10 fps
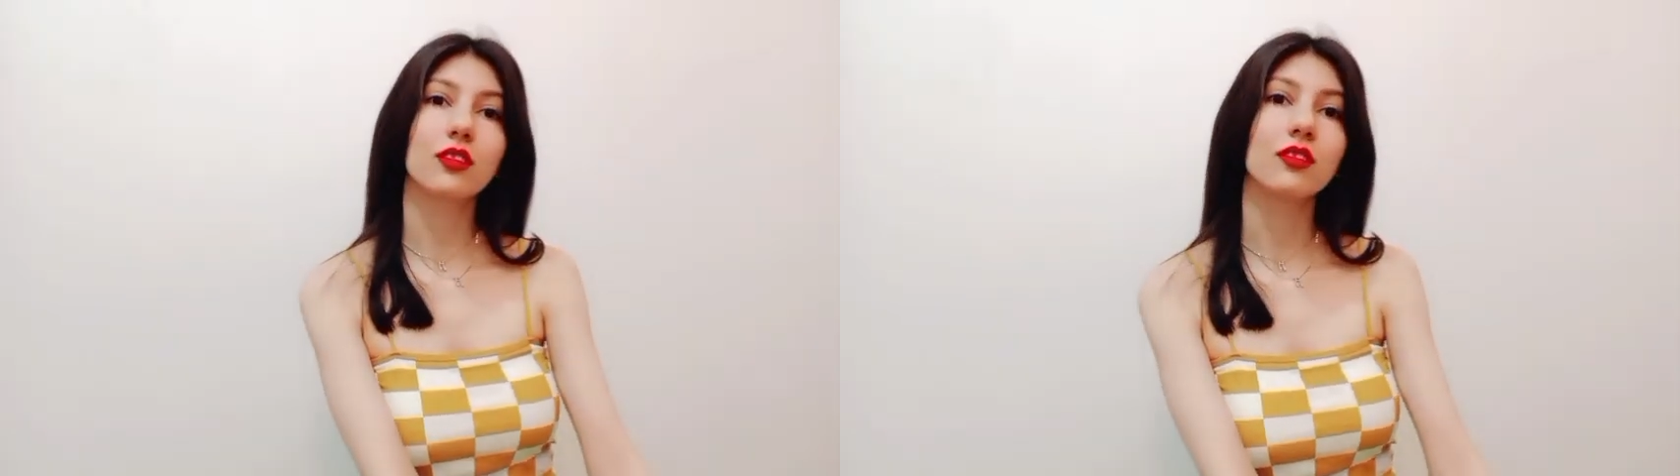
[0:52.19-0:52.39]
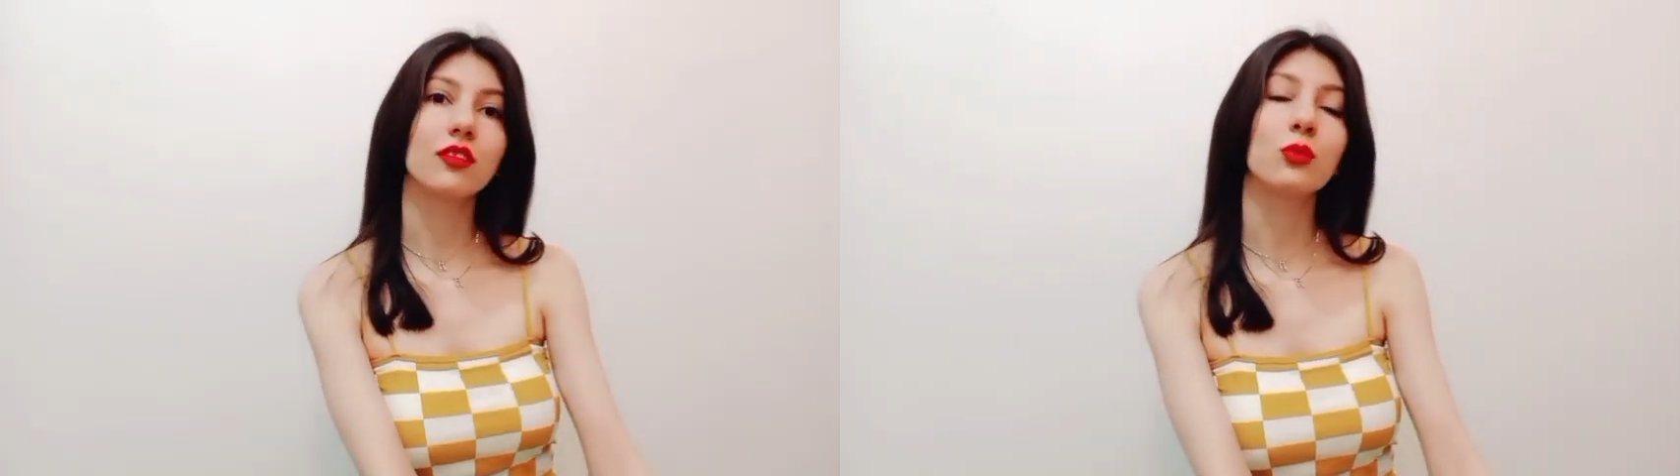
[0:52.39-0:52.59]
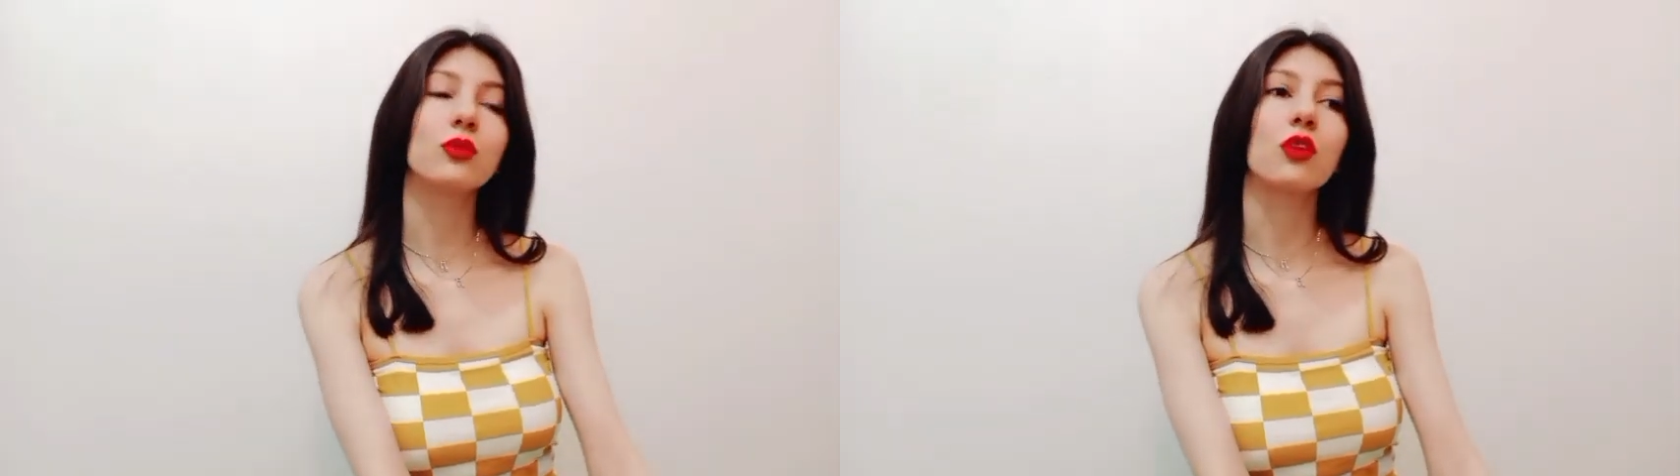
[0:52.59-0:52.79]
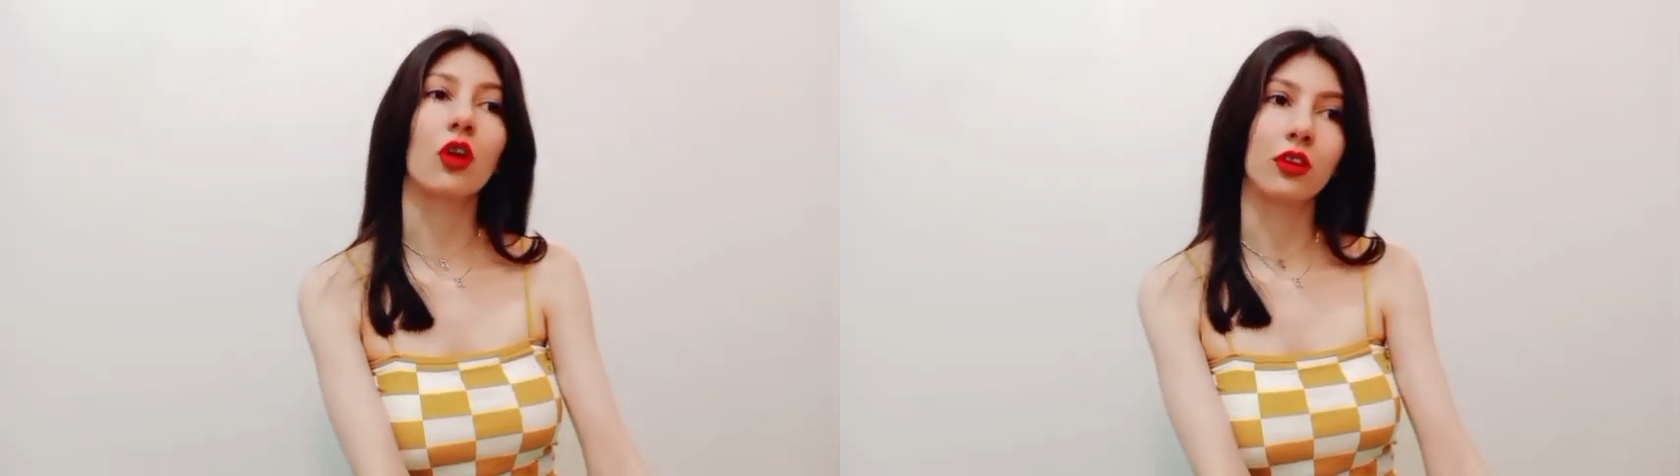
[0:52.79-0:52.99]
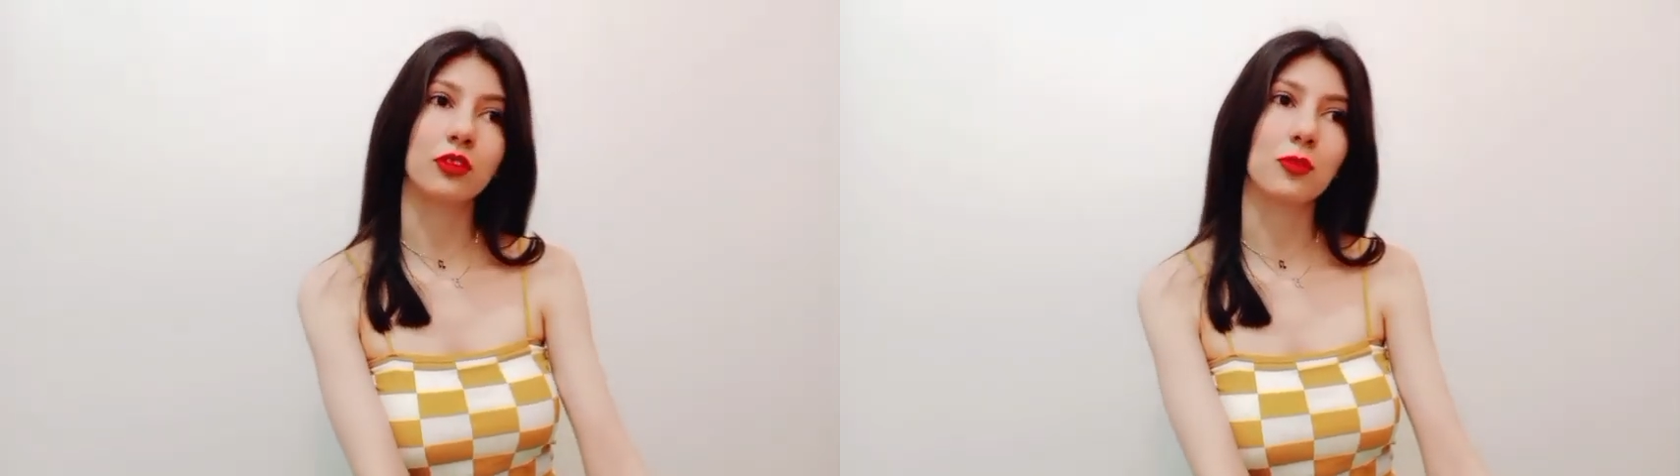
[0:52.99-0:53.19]
It was
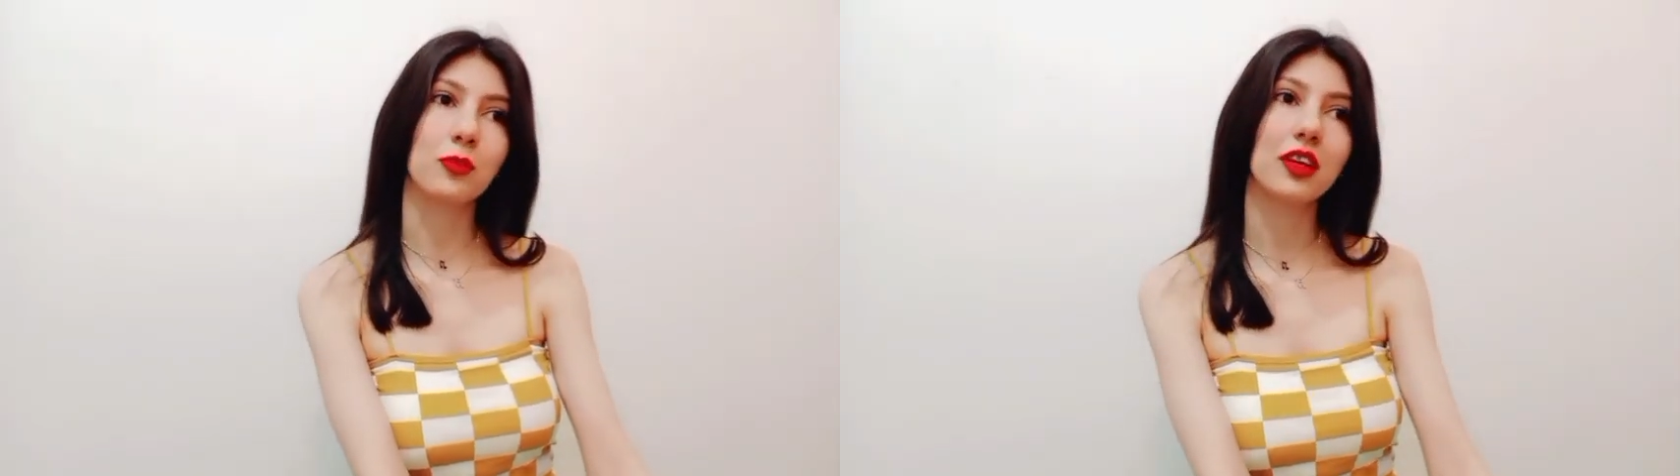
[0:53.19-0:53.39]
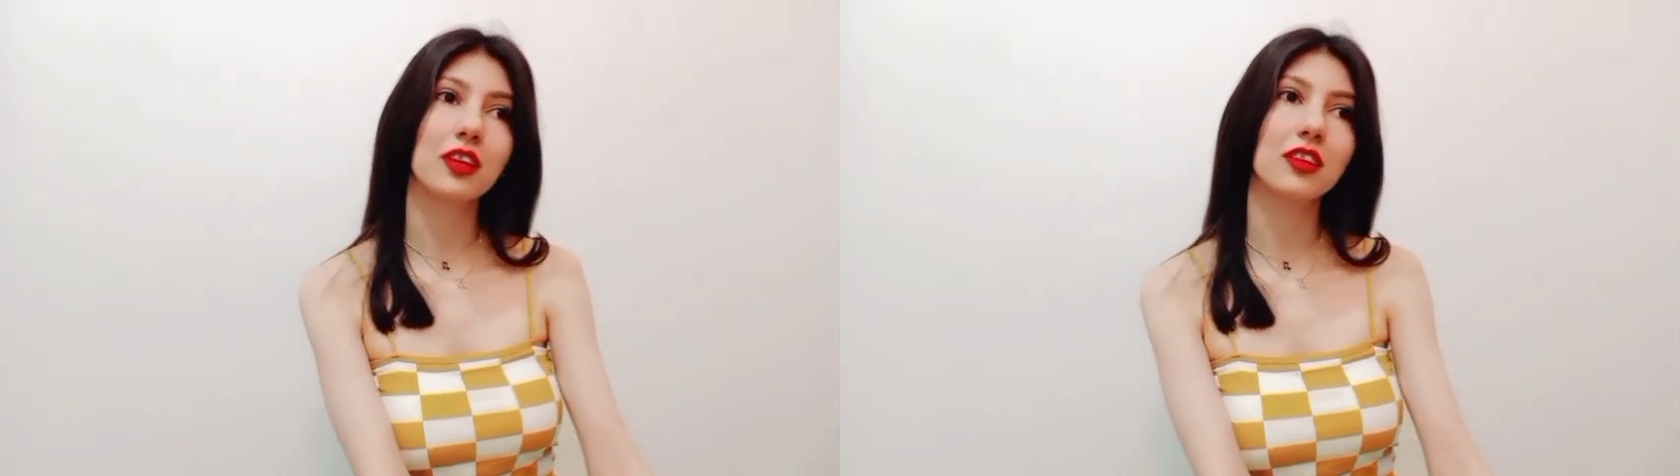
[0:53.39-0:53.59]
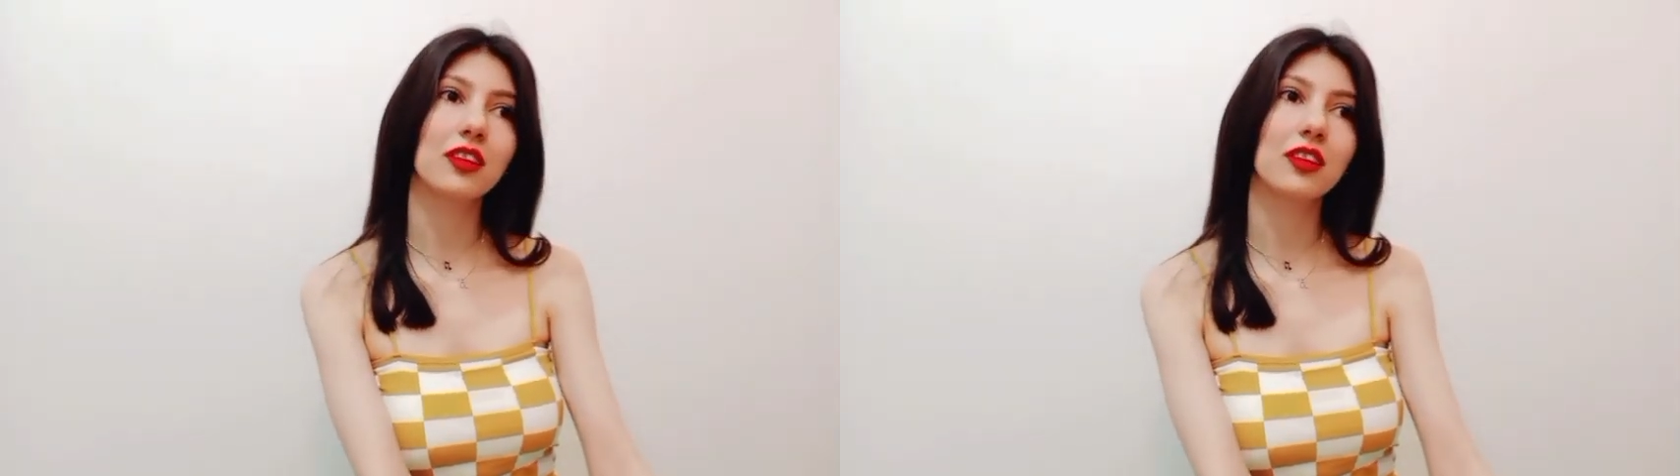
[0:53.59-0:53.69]
hard to make,